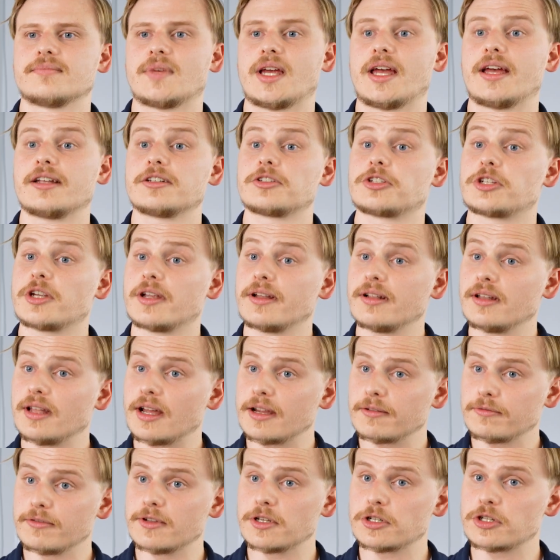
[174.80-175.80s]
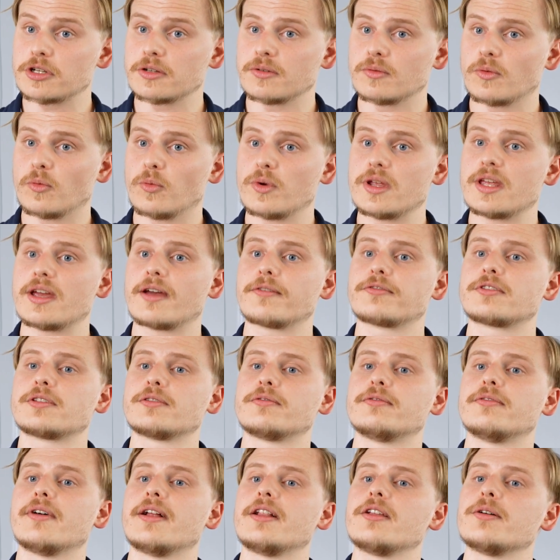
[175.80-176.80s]
At JLI Vision, we have
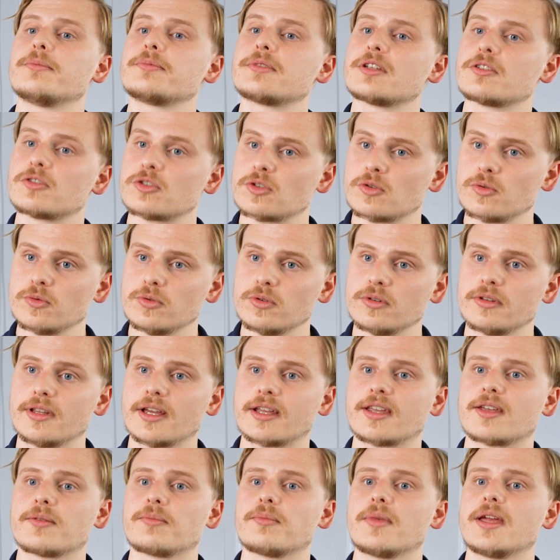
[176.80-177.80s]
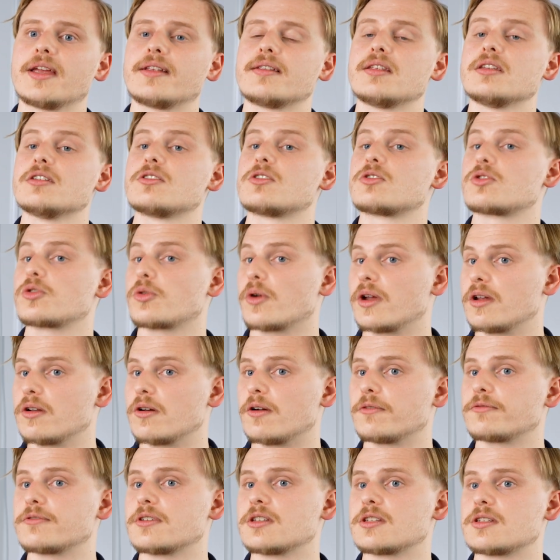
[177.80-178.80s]
developed a tool that can make these
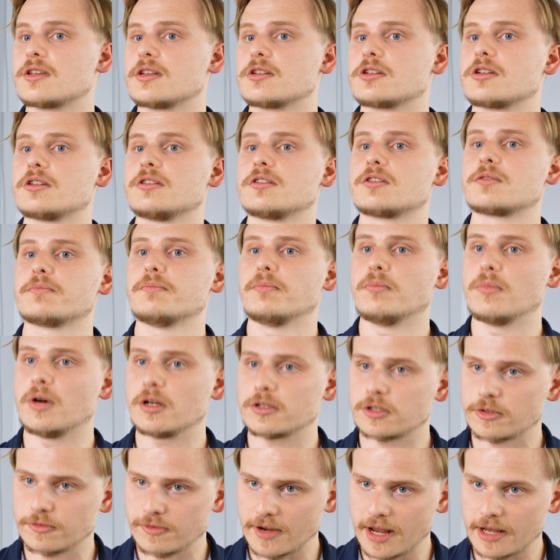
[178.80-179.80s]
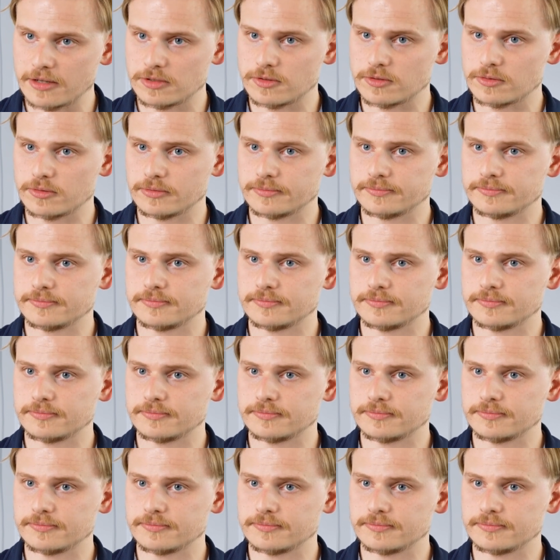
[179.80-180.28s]
trade-off decisions much faster.